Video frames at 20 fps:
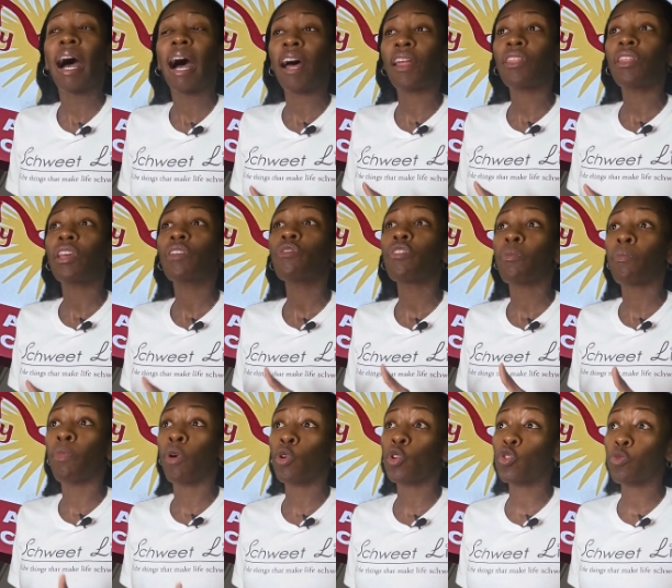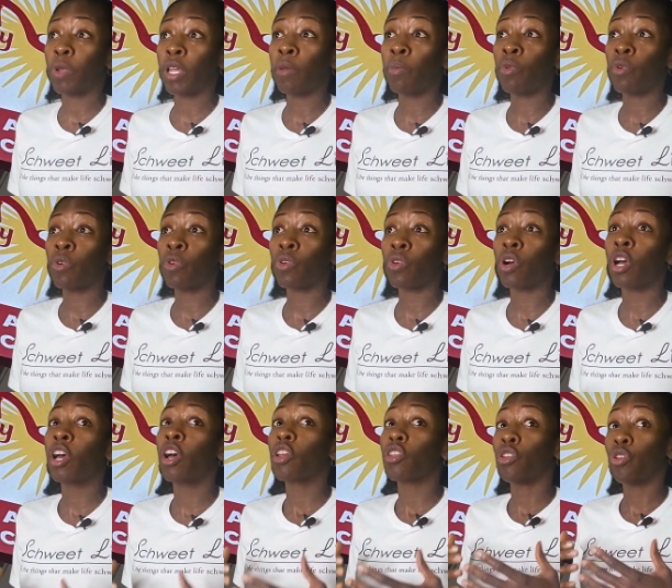I think for most people,
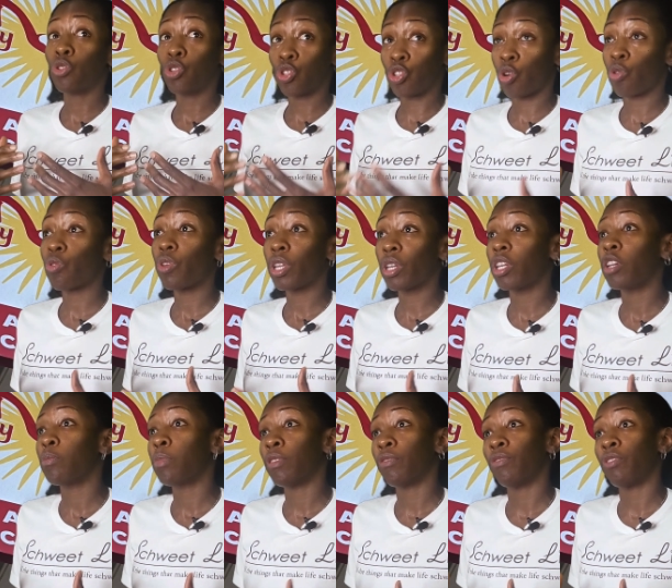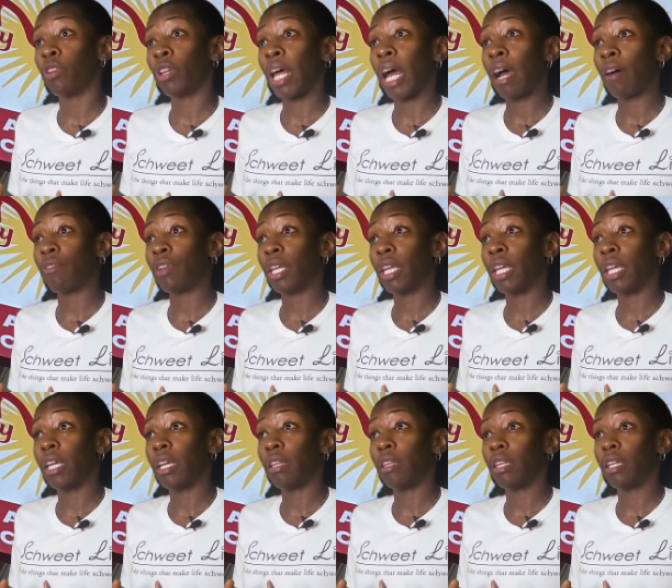you're certainly going to be full after
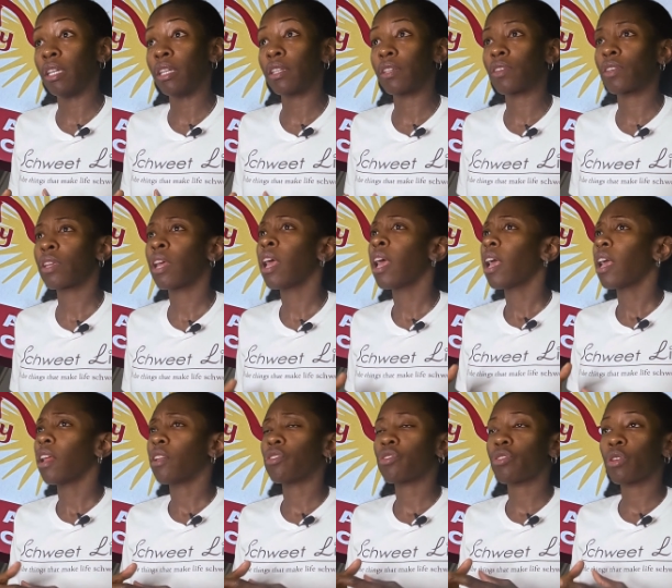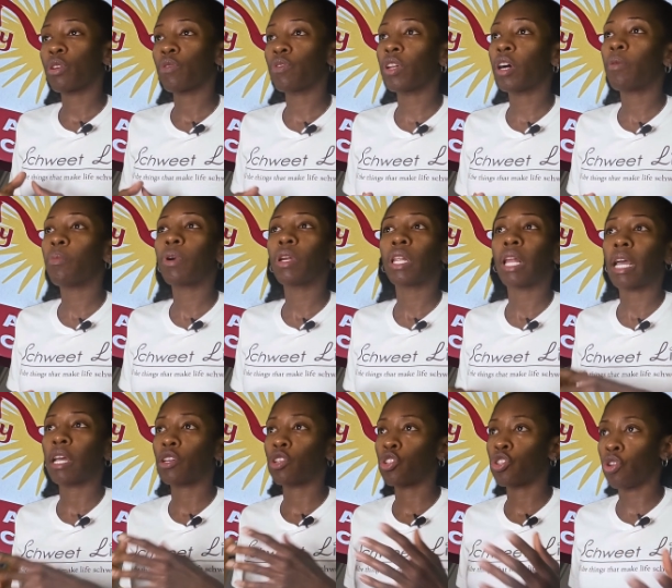eating this. It's served up on
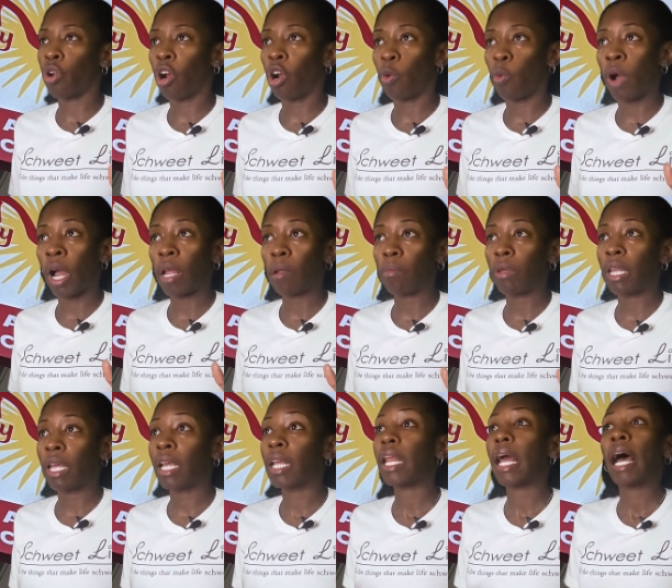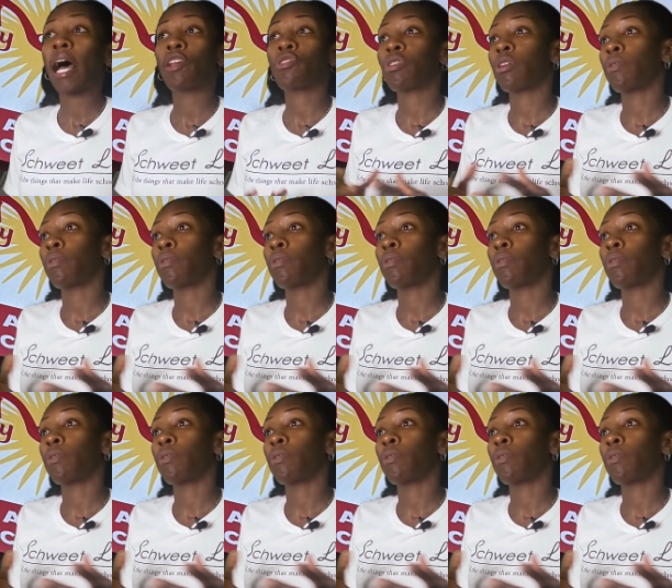like a stark white plate, as